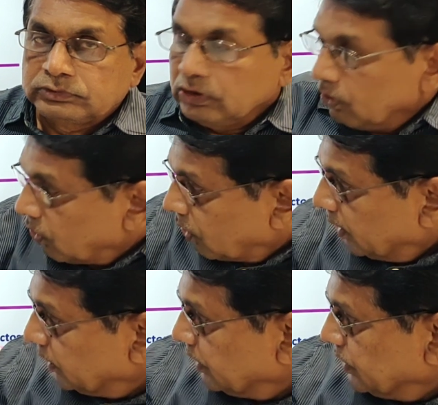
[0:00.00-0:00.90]

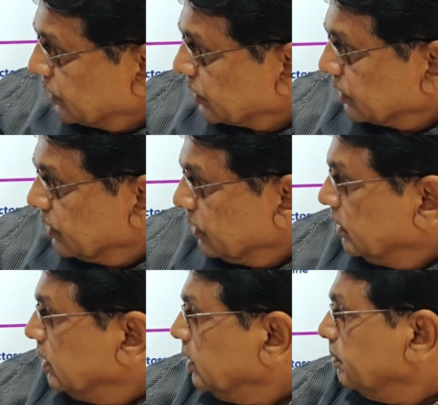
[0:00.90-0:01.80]
Not this,
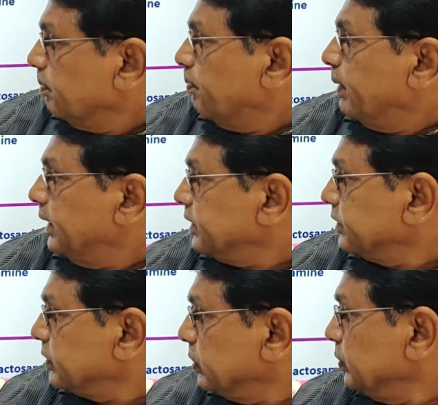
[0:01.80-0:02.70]

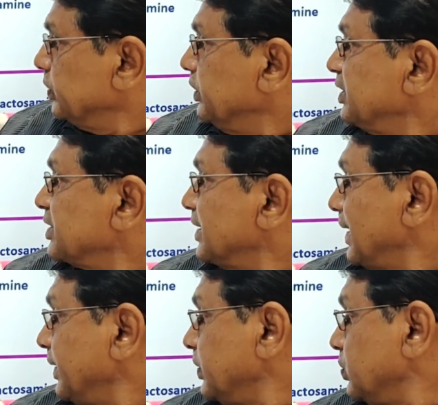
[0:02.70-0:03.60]
but to this
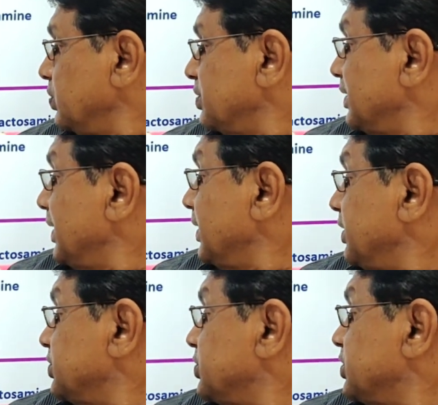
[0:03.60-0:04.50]
galactose,
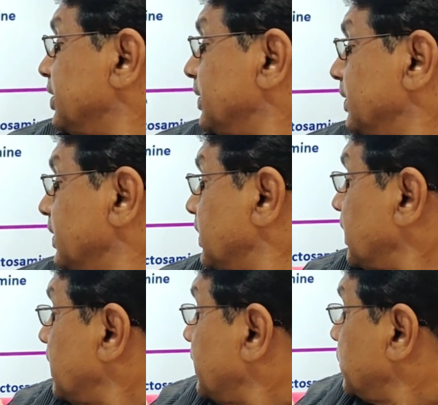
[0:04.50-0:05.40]
N-acetyl
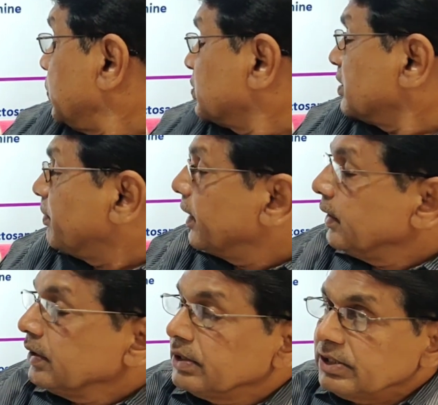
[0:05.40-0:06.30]

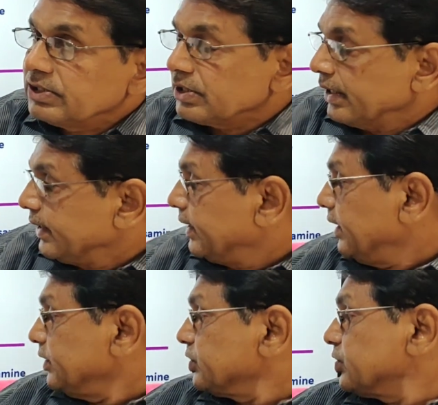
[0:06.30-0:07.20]
galactosamine is
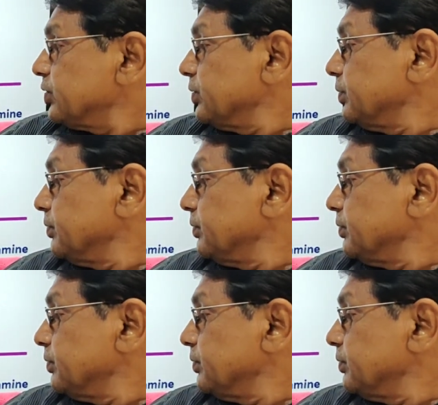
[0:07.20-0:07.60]
attached.